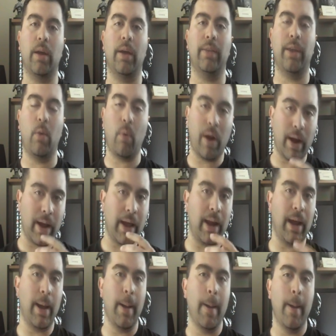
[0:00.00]
Uh, they want to
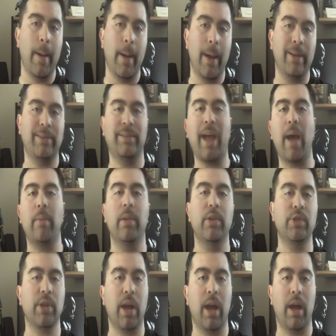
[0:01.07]
kind of
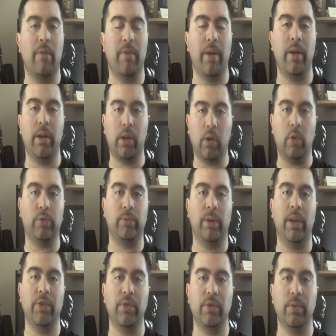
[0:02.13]
establish a very close
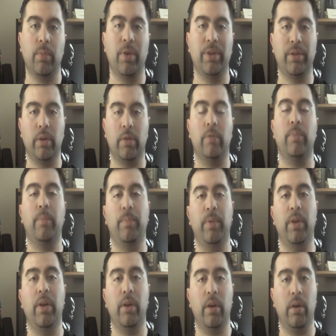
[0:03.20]
relationship with their
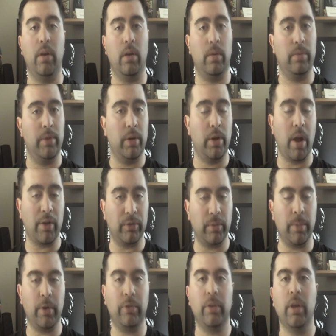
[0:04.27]
their their
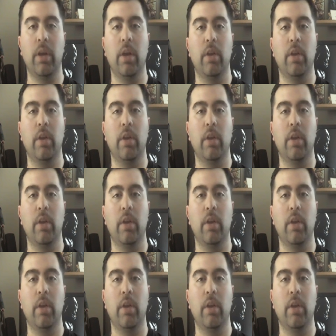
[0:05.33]
customers.